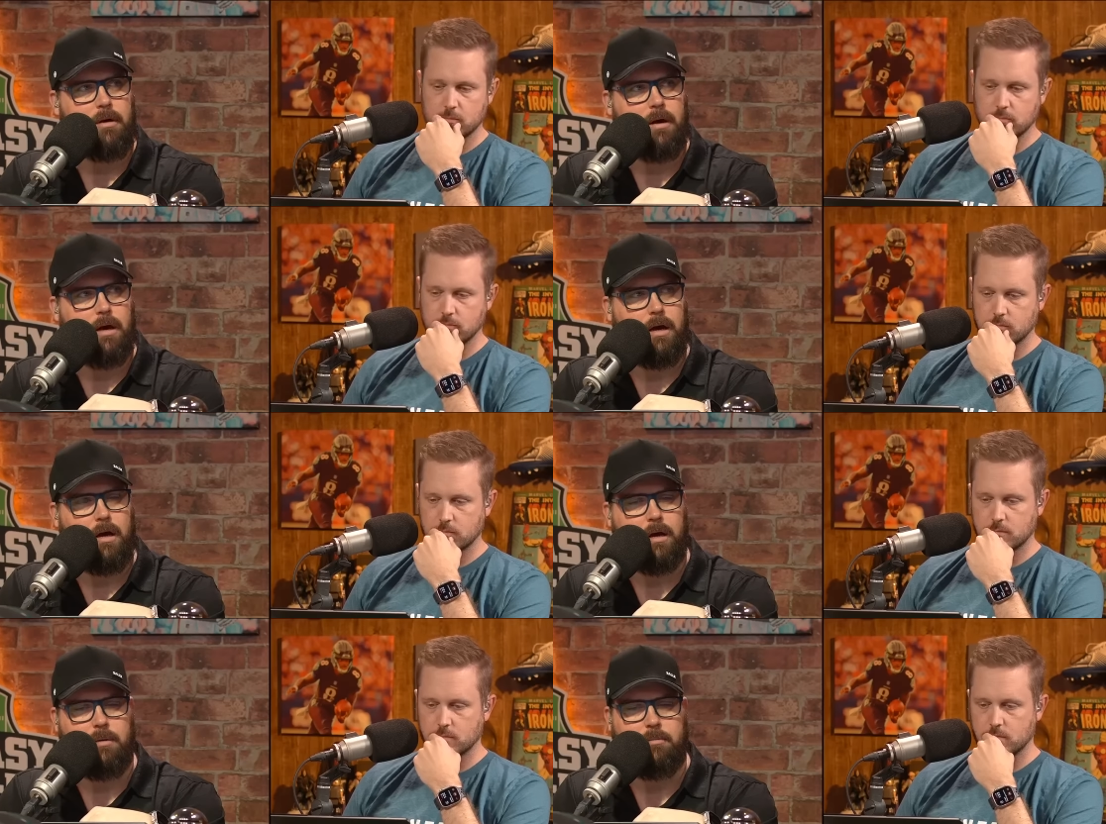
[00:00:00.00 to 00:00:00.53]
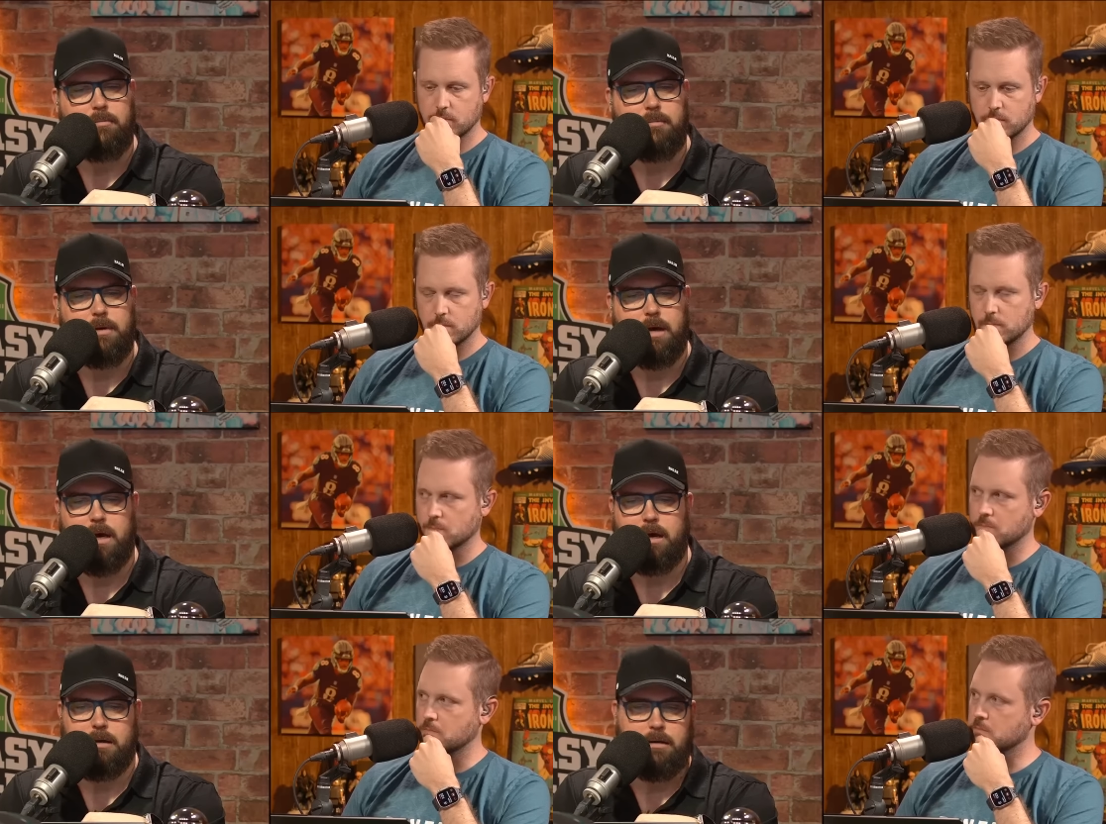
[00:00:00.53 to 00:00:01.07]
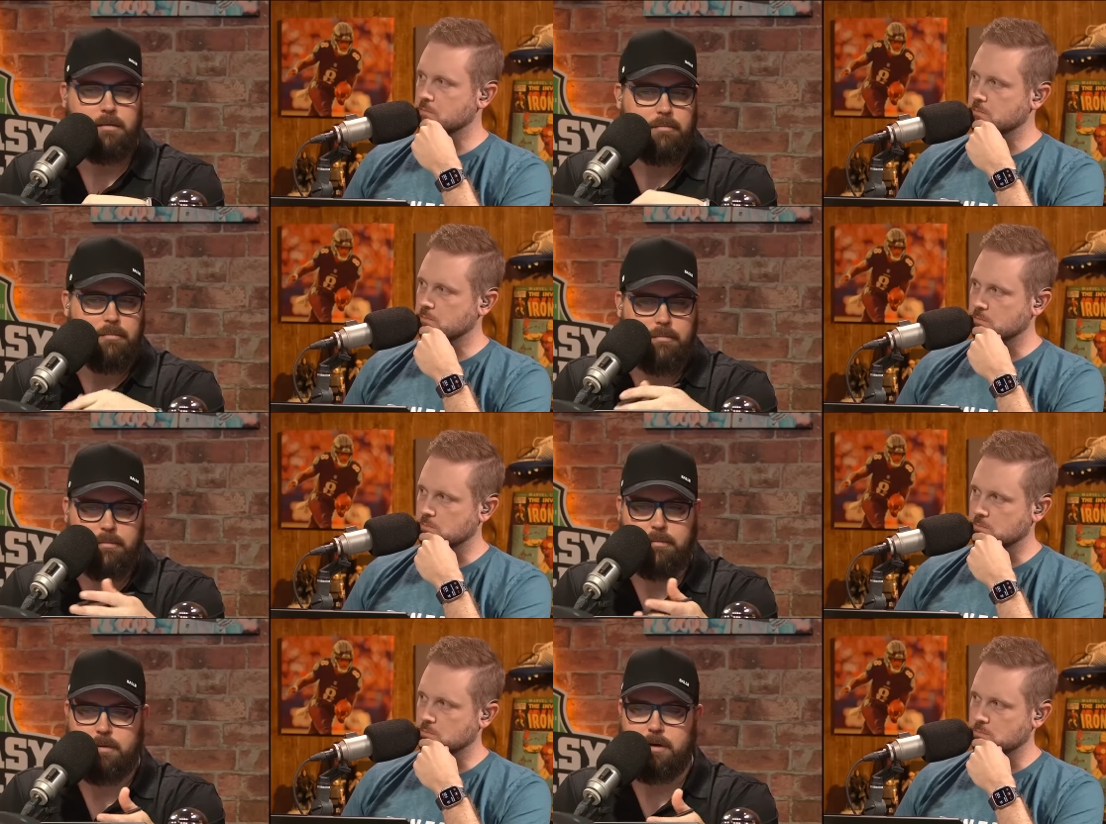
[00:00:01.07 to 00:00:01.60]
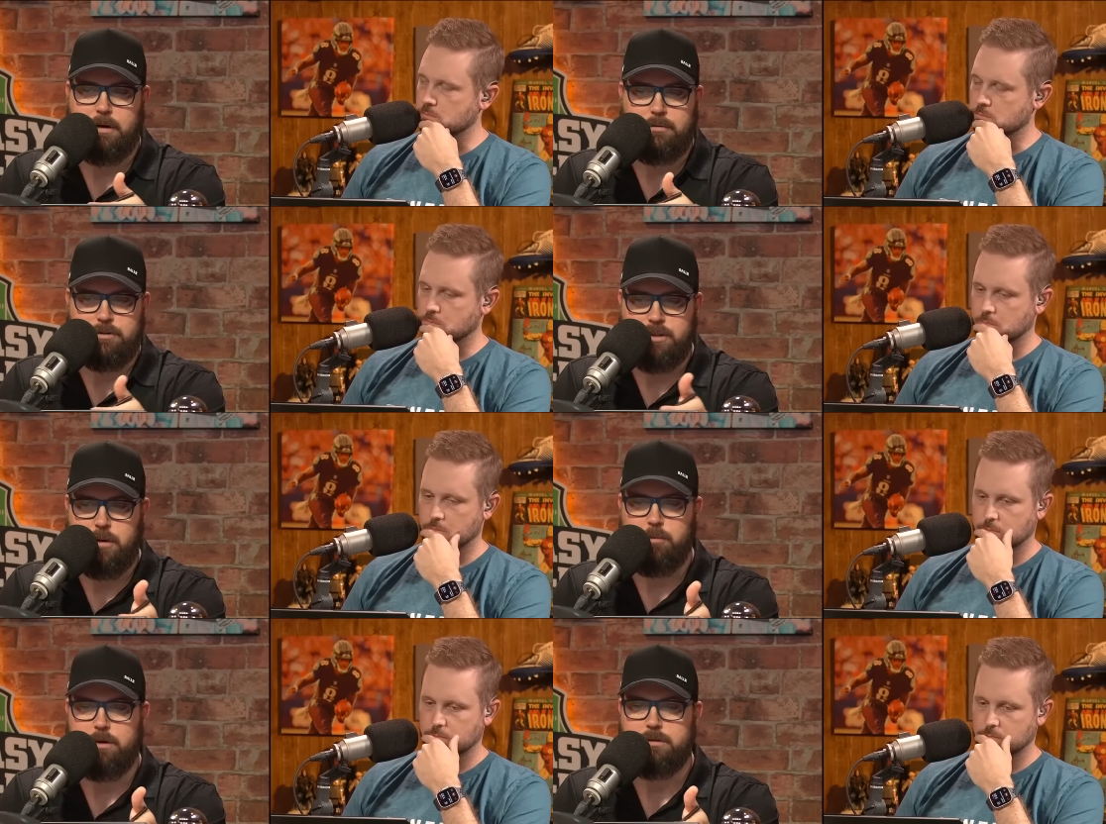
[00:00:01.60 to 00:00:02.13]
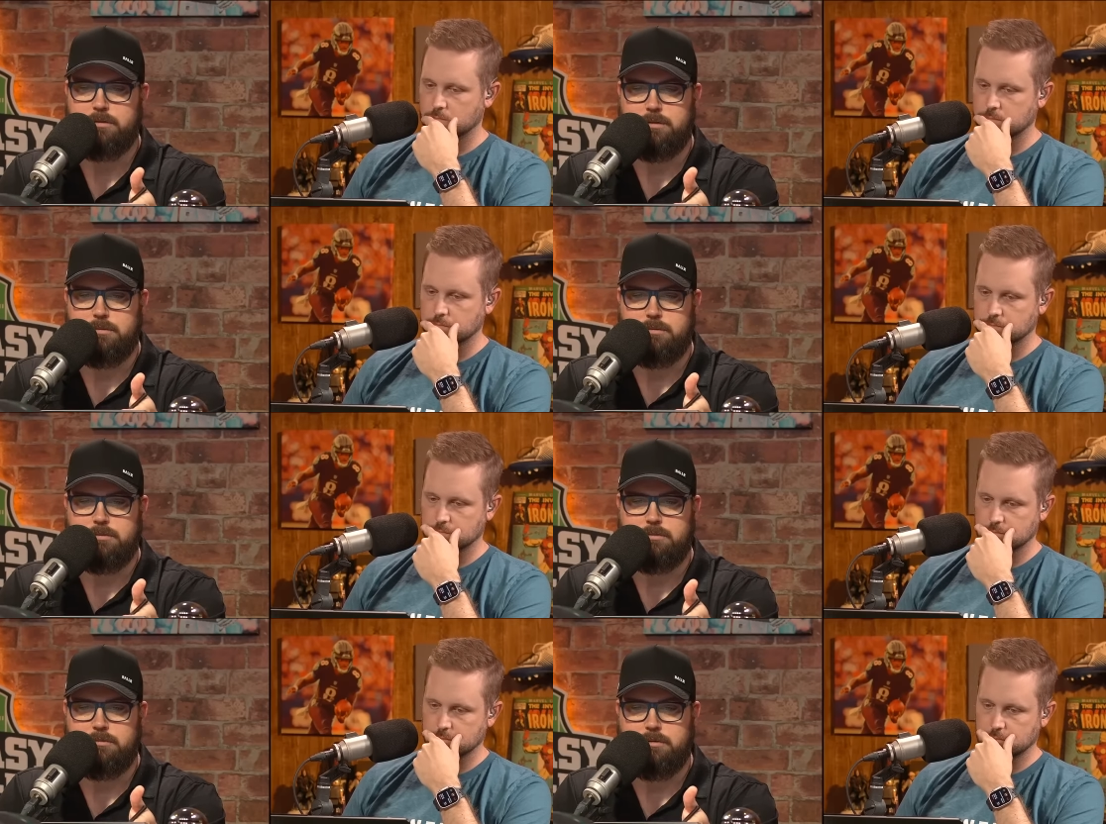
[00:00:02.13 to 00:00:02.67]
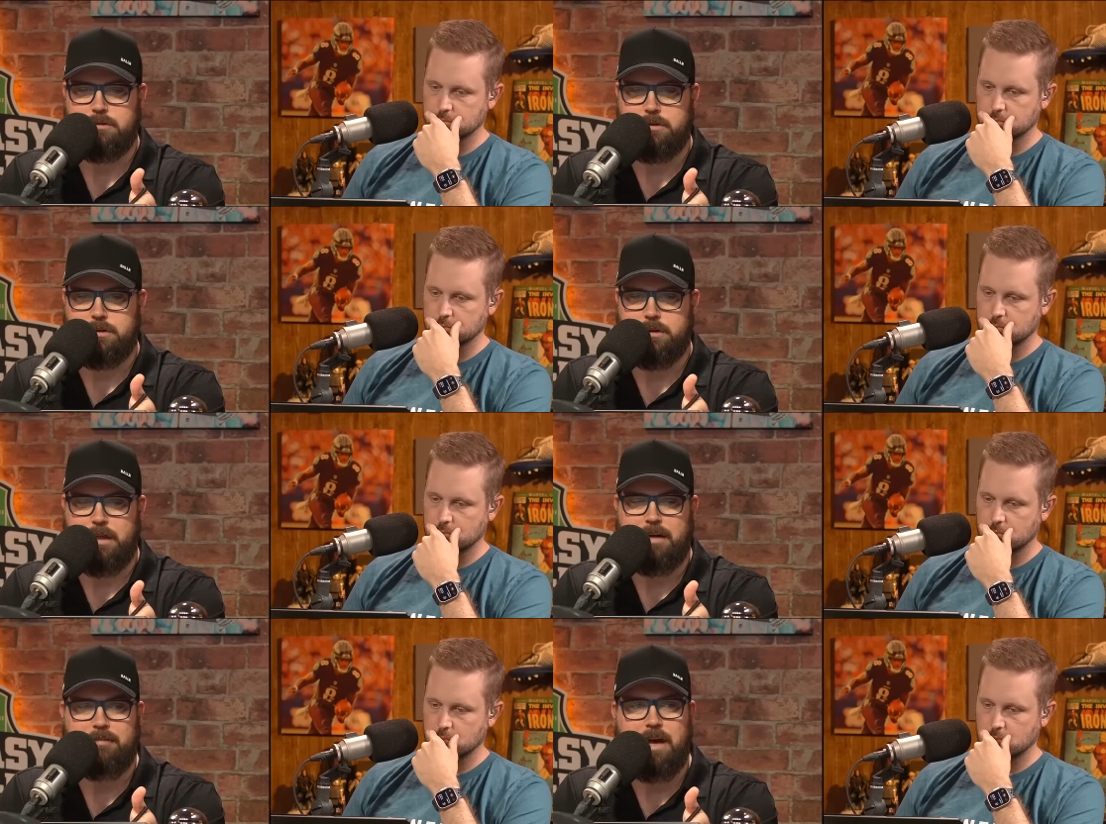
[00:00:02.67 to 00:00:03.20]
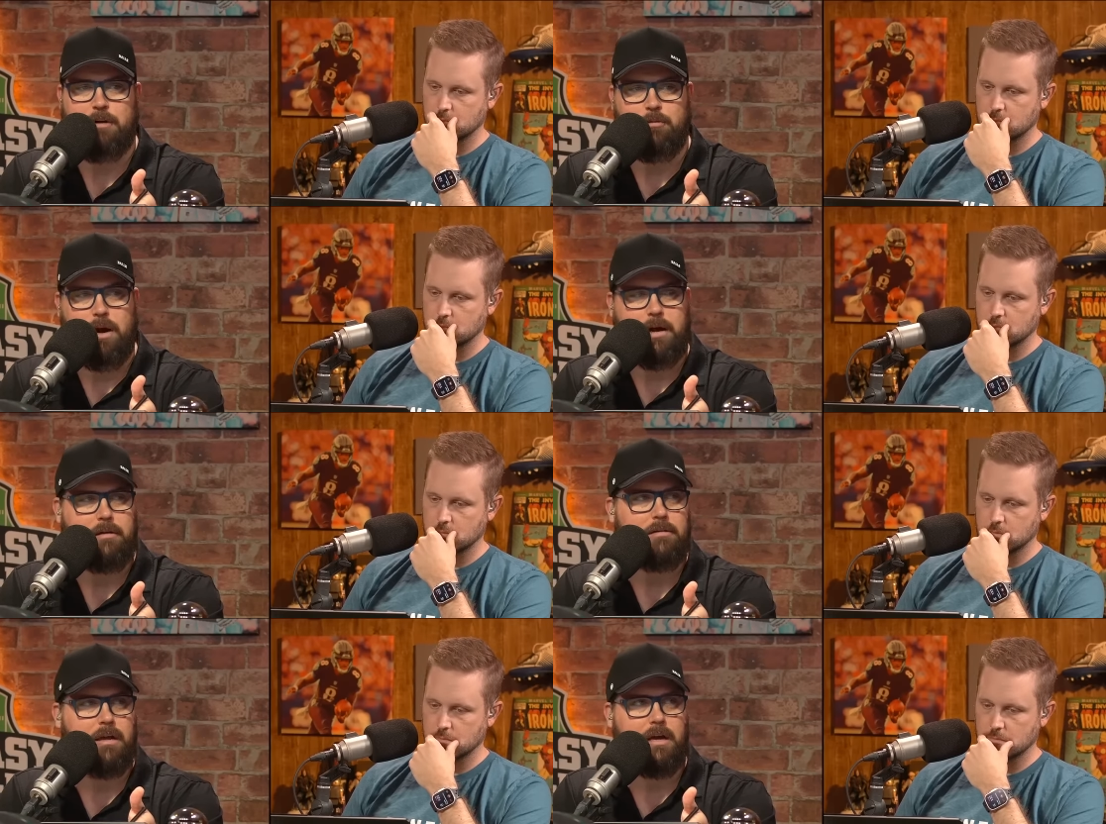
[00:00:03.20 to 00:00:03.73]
Speaker 1: Um, you know, someone they've got to write.